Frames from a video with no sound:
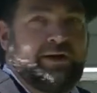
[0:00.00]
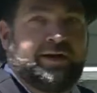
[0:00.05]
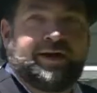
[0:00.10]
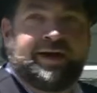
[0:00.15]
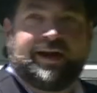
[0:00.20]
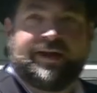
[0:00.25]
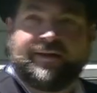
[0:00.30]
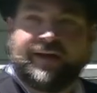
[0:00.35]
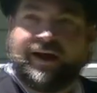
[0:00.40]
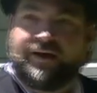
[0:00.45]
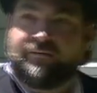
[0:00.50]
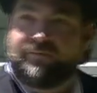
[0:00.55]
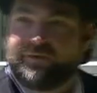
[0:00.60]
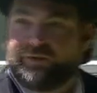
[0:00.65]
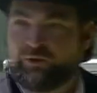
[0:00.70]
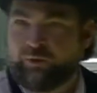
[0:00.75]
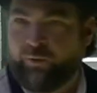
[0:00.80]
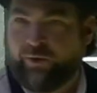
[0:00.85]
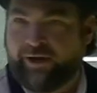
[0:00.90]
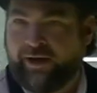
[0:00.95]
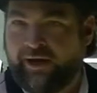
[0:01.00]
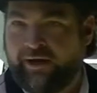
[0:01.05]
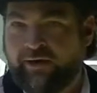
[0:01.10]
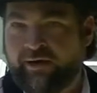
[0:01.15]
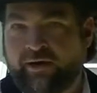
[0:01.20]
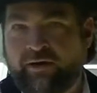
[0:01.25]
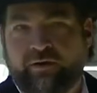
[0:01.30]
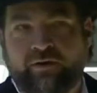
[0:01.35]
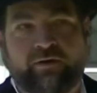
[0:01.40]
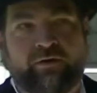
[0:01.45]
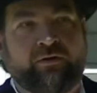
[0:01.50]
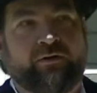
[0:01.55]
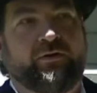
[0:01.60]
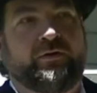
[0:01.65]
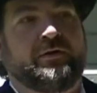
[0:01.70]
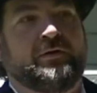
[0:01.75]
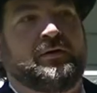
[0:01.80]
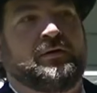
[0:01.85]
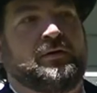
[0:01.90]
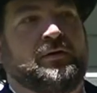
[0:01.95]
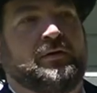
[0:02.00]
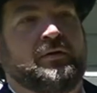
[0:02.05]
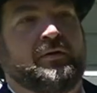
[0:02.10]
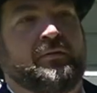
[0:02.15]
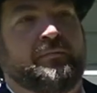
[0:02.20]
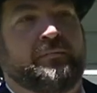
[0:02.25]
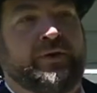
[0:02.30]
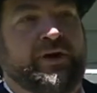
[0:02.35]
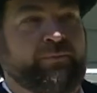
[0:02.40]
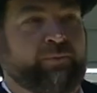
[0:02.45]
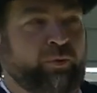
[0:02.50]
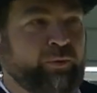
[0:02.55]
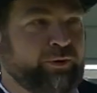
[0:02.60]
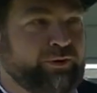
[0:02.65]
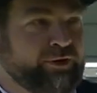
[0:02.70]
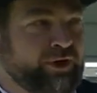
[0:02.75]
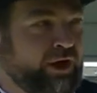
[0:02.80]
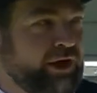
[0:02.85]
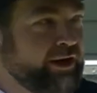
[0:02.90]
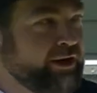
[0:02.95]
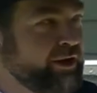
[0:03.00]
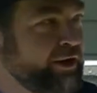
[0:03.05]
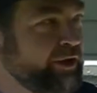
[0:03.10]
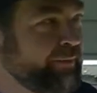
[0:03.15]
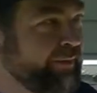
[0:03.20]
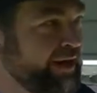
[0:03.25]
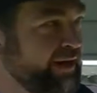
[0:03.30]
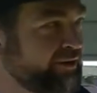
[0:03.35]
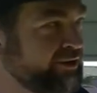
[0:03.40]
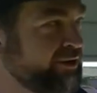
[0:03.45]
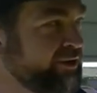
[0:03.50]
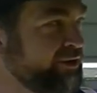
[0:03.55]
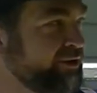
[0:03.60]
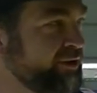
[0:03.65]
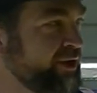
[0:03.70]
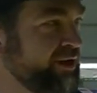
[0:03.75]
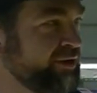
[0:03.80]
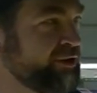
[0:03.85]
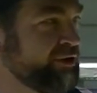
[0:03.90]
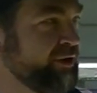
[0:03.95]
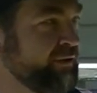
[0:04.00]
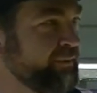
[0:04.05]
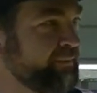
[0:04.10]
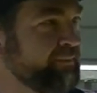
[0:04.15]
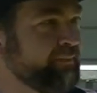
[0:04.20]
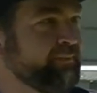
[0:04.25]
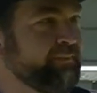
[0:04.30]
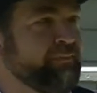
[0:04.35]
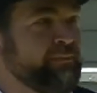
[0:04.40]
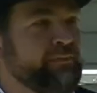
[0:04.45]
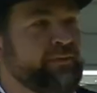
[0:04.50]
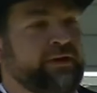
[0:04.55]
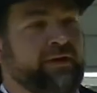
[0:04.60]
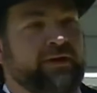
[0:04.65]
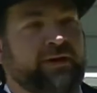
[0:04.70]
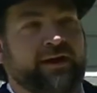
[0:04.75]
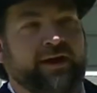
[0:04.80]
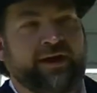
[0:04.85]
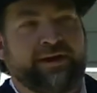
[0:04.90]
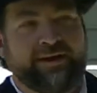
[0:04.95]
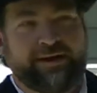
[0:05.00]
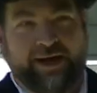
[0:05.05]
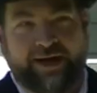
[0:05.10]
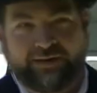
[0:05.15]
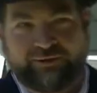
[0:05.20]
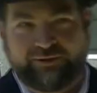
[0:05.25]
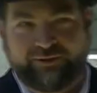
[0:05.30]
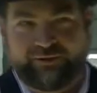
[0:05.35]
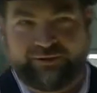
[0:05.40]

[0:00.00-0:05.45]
And that was when people were talking about secession. And Dr.